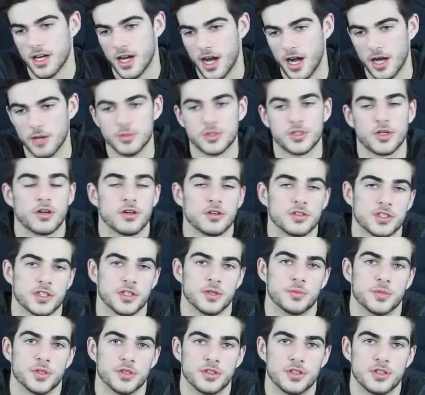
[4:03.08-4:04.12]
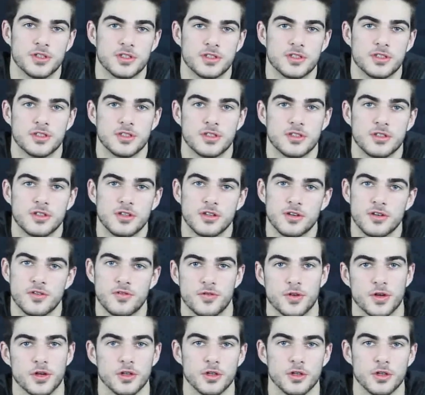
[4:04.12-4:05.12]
I'm Charles Kimball for